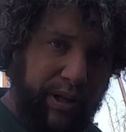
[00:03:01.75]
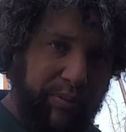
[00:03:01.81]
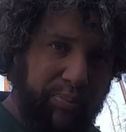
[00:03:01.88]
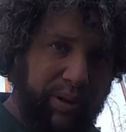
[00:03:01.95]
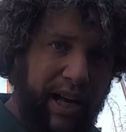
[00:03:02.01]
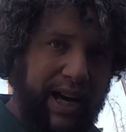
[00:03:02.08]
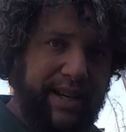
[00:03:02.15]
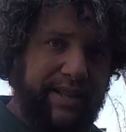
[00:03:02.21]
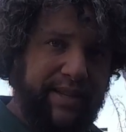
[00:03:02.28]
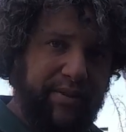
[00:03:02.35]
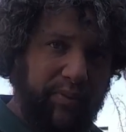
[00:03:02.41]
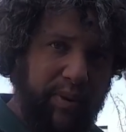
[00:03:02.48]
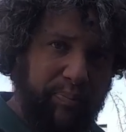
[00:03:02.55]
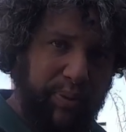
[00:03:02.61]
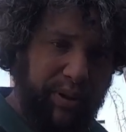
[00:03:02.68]
in place,
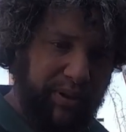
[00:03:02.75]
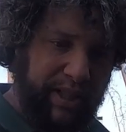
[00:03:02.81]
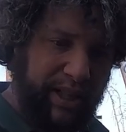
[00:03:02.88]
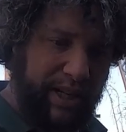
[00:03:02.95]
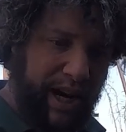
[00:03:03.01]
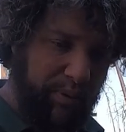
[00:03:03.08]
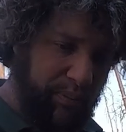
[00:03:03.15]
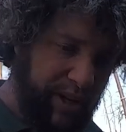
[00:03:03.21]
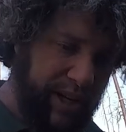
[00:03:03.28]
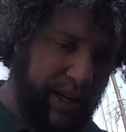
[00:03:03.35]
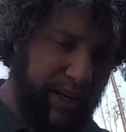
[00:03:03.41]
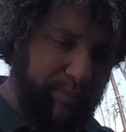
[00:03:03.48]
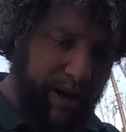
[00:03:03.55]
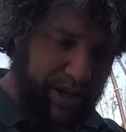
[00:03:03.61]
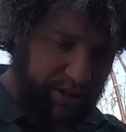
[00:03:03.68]
we're building it up, we
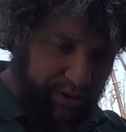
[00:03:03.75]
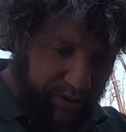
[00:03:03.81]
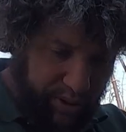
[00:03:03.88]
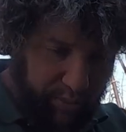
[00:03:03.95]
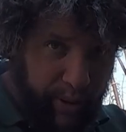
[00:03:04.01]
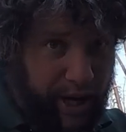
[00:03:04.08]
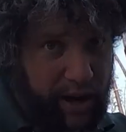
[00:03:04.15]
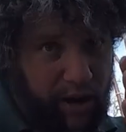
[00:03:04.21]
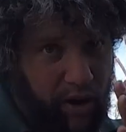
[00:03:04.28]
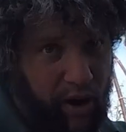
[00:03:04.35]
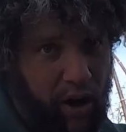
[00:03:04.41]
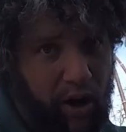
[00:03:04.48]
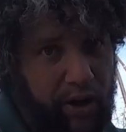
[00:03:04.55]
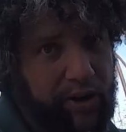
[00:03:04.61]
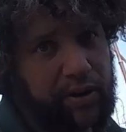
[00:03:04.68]
need to make sure that we're
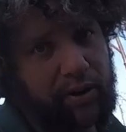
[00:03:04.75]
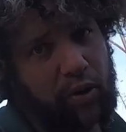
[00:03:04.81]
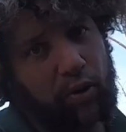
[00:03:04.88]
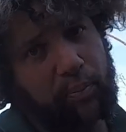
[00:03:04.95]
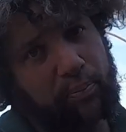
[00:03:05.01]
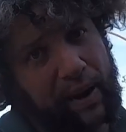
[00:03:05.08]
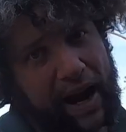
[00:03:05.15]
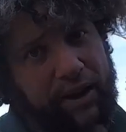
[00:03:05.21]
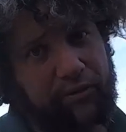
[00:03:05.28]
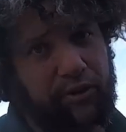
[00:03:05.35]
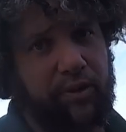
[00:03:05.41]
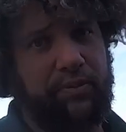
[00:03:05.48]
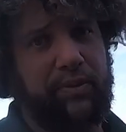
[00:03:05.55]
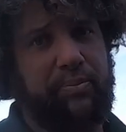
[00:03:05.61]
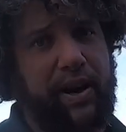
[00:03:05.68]
on or back
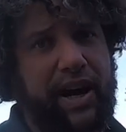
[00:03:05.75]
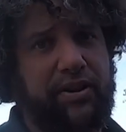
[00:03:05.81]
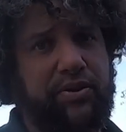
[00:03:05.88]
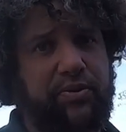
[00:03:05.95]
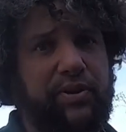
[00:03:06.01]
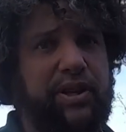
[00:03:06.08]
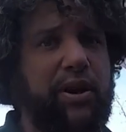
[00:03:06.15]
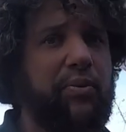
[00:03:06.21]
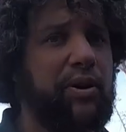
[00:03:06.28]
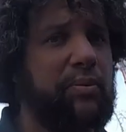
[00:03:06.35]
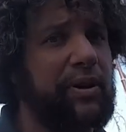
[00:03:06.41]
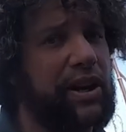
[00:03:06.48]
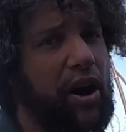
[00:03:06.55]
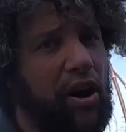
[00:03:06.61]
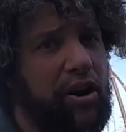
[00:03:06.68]
from the boundary. We don't want
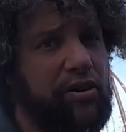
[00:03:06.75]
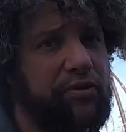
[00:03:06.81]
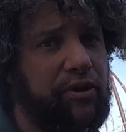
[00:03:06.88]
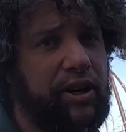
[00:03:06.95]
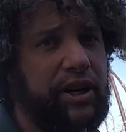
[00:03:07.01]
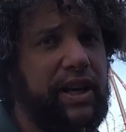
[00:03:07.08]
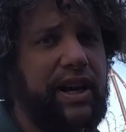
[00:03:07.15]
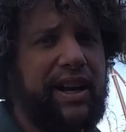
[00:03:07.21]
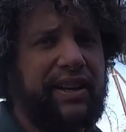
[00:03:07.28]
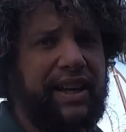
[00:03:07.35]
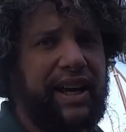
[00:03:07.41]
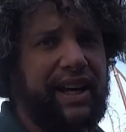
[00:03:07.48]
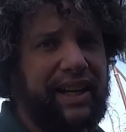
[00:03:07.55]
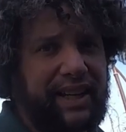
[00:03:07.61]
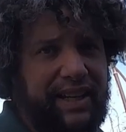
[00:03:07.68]
to be over it.
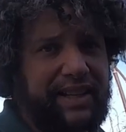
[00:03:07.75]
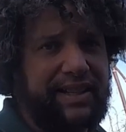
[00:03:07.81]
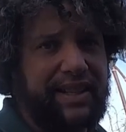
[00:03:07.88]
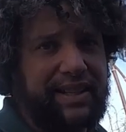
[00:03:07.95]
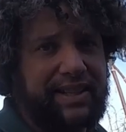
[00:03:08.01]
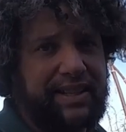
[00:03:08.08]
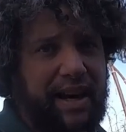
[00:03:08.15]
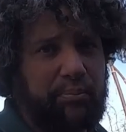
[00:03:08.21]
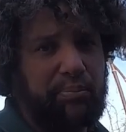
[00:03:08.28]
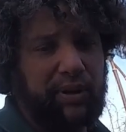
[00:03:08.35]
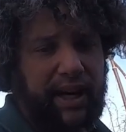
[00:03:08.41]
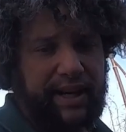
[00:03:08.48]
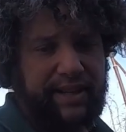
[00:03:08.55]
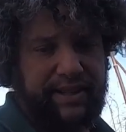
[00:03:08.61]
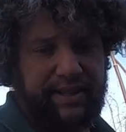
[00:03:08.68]
There is in some
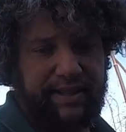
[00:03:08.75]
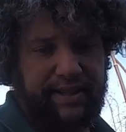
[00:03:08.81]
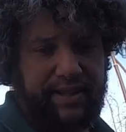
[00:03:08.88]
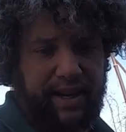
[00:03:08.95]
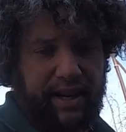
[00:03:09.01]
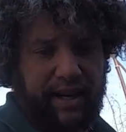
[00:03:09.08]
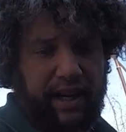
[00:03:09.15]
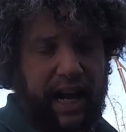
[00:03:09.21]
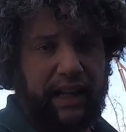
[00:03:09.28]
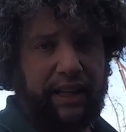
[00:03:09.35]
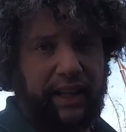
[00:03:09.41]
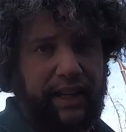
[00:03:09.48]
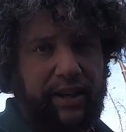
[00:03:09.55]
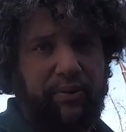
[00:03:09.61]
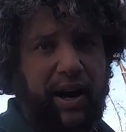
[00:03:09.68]
places a
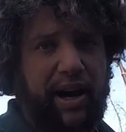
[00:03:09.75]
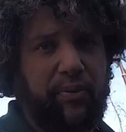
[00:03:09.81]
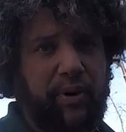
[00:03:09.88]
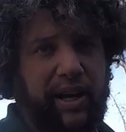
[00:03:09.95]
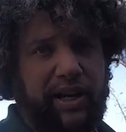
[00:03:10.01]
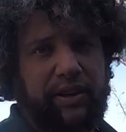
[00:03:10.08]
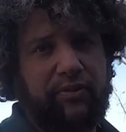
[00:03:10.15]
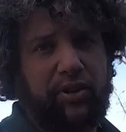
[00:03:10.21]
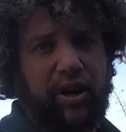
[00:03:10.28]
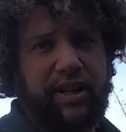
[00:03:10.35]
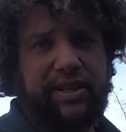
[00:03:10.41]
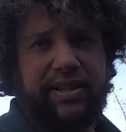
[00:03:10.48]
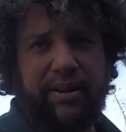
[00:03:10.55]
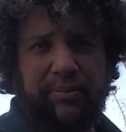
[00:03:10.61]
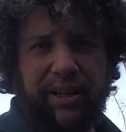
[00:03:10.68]
leeway where you've
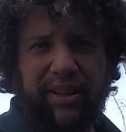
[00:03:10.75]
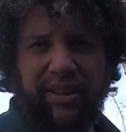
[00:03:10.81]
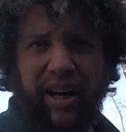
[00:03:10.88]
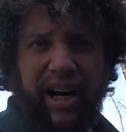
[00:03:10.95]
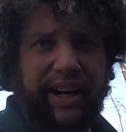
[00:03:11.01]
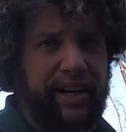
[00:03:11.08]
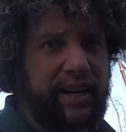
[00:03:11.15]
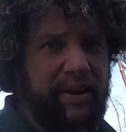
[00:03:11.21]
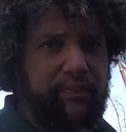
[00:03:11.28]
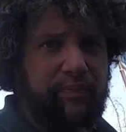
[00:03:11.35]
got something like